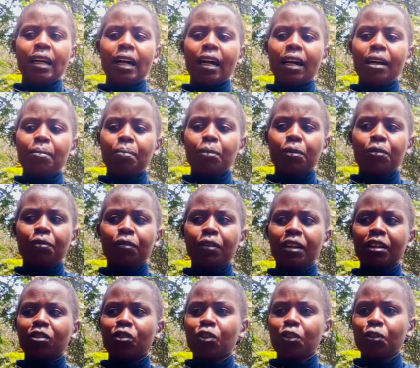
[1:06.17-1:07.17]
I
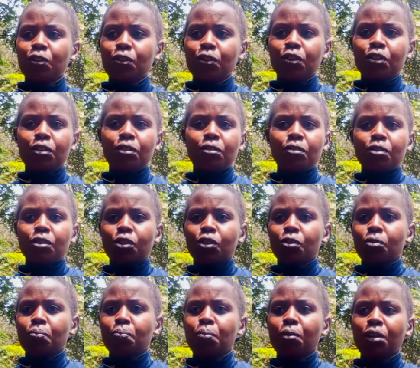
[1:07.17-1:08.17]
prefer just
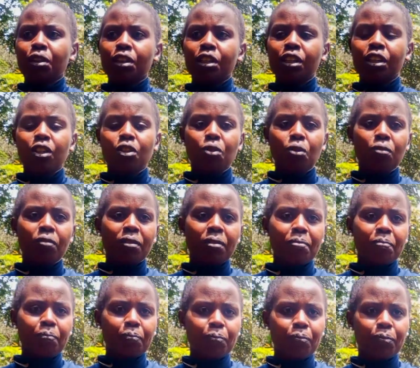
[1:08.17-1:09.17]
spreading it over
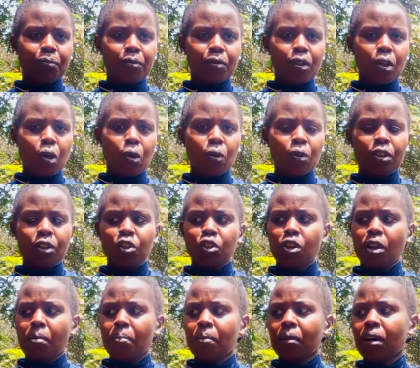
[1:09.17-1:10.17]
on the
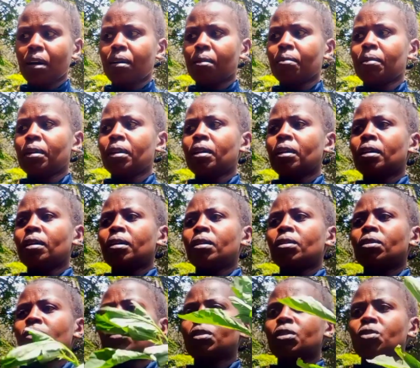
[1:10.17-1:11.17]
shamba.
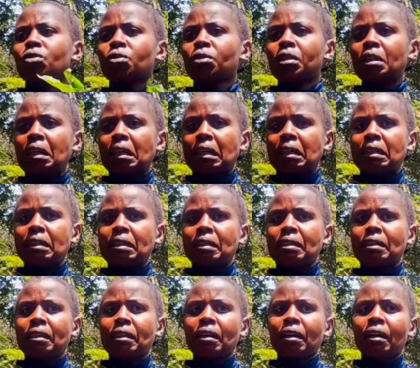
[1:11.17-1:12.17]
Reason
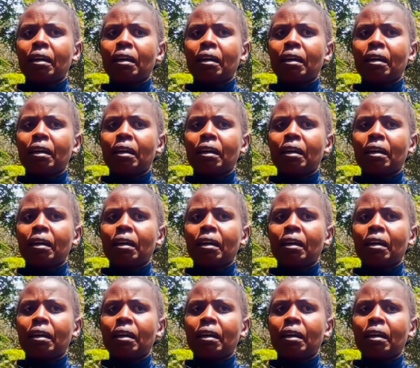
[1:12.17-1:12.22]
is